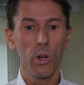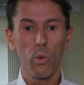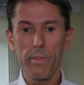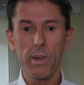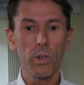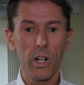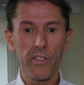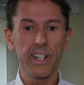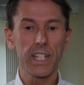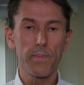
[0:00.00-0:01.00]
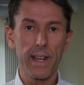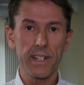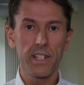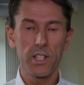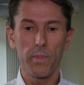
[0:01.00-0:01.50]
Women were often
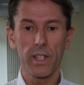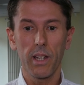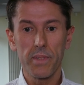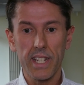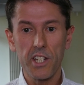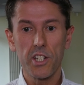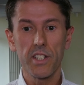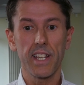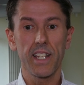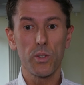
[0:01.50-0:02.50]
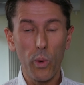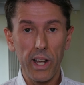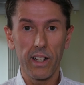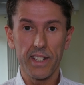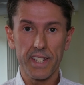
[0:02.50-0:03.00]
expected to become teachers as
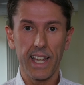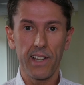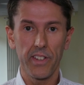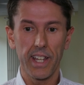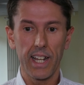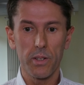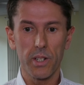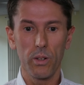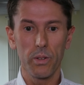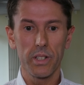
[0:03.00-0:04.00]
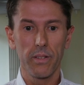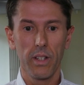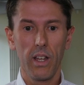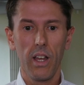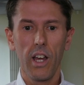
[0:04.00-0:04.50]
well as care for the household.
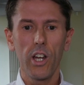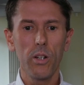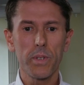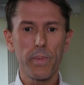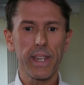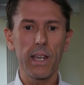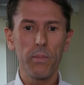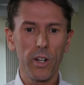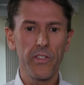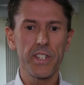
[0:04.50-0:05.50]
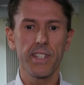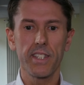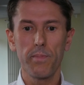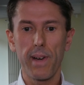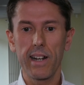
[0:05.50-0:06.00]
Homes became
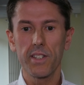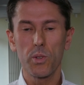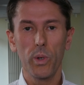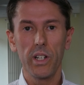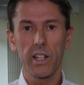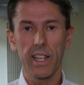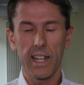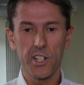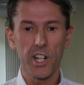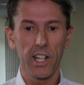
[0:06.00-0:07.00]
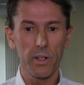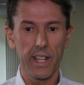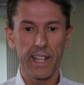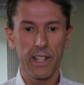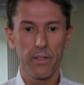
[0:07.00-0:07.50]
offices to balance work and
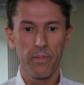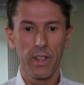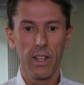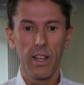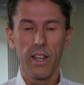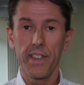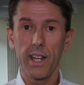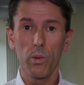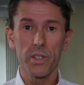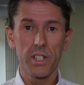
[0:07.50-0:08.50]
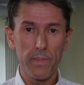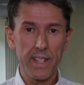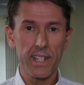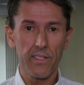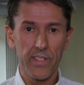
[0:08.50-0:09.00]
childcare. There was
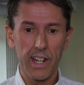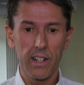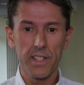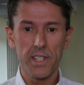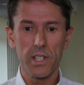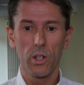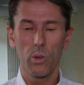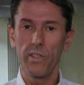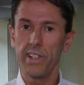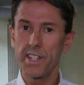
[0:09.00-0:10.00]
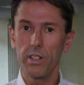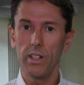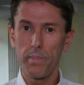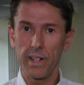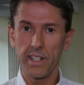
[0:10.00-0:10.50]
domestic violence with
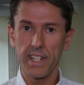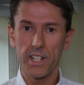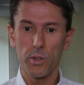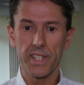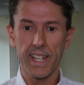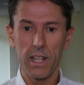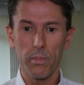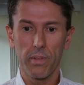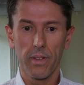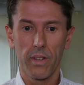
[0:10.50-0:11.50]
little ability to escape.